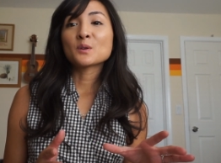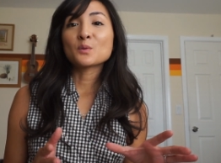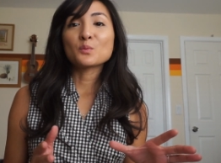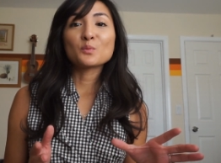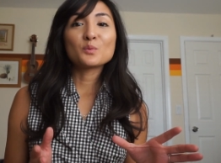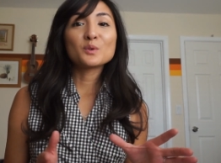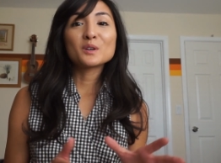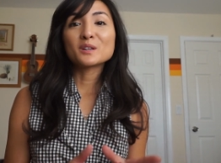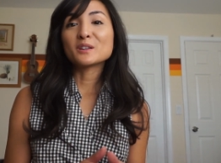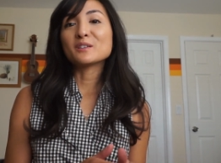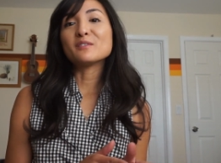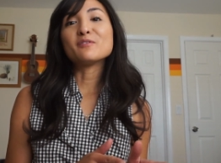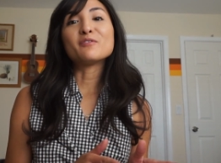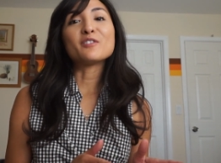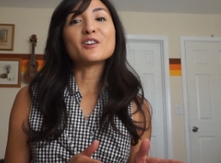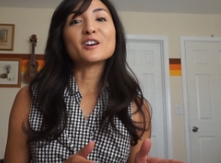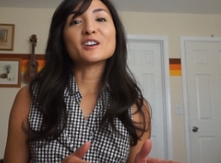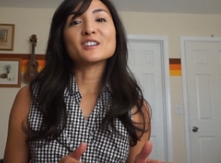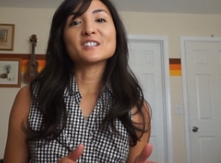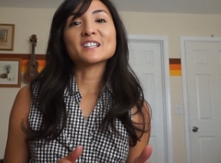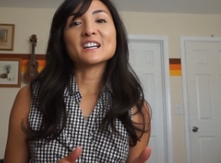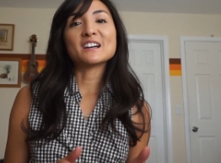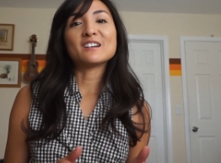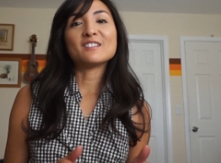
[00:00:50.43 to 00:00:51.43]
really
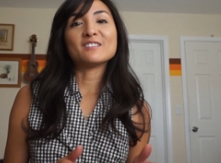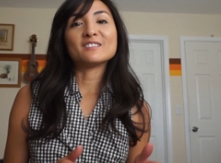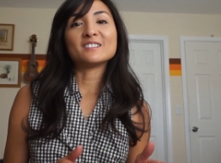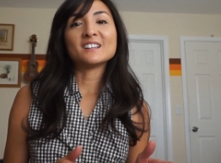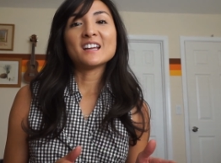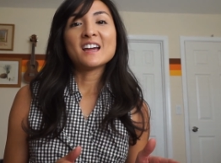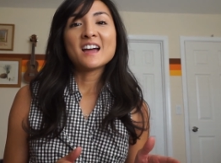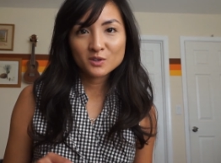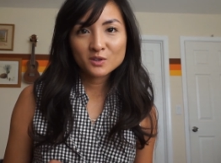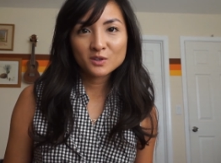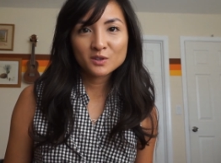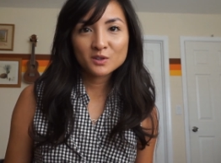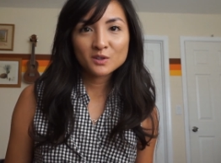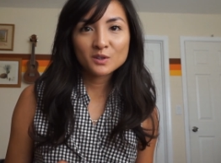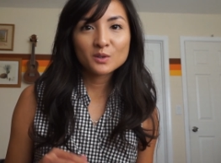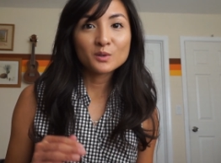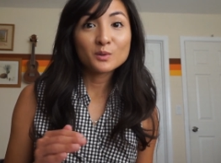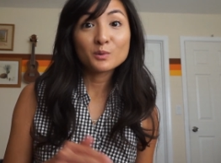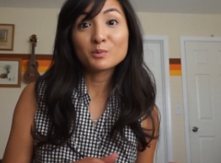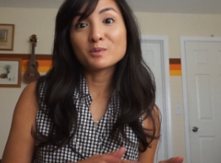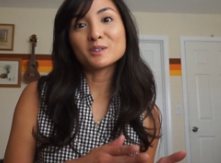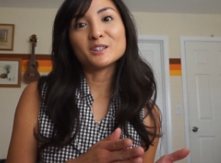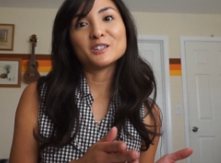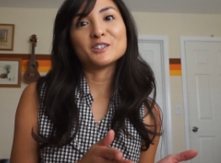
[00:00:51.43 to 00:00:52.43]
far down
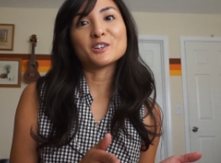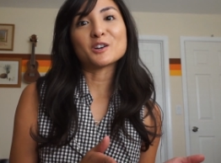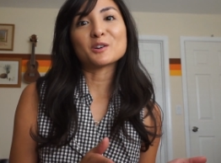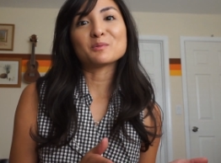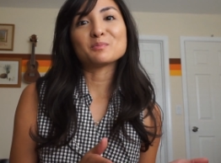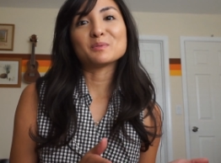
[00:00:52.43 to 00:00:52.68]
to a really dark